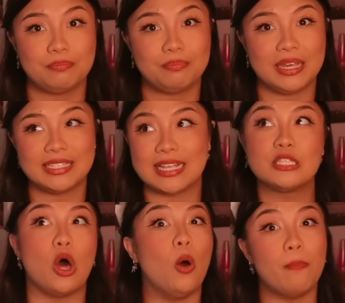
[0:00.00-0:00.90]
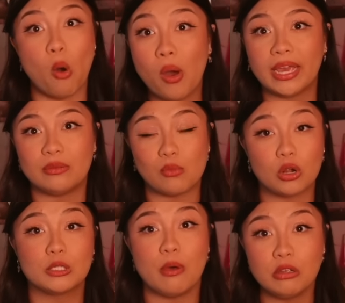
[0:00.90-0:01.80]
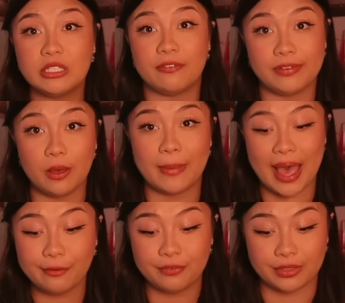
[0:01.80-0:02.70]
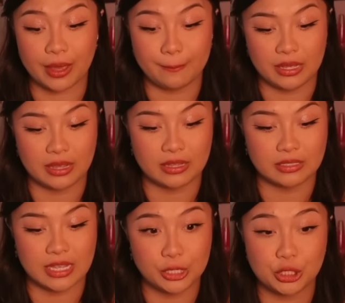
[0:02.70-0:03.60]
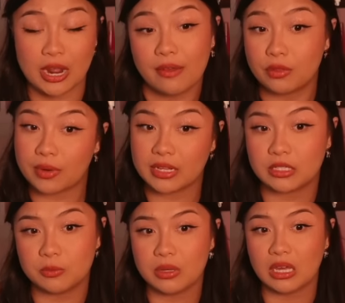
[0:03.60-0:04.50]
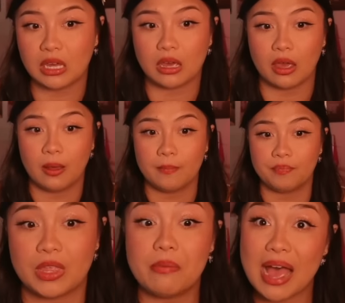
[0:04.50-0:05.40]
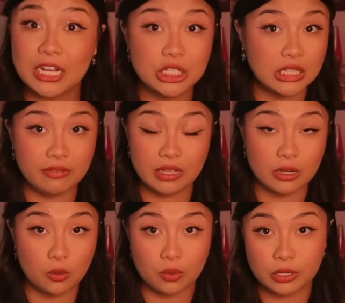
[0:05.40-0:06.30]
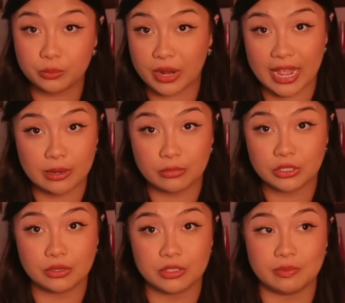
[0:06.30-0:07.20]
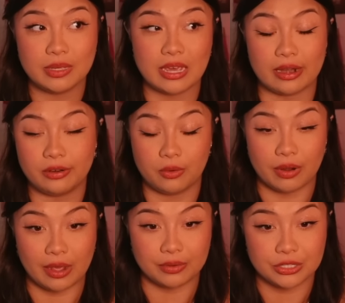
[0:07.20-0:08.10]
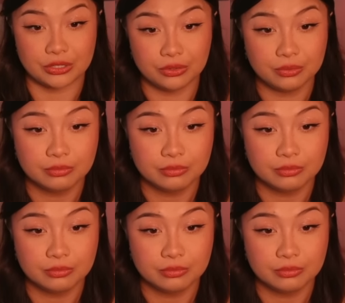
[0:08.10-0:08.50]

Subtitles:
Because that's the whole point. We're supposed to feel bad for them because they should have the right to speak. Imagine living in a world where animals don't speak. I don't know what I would do.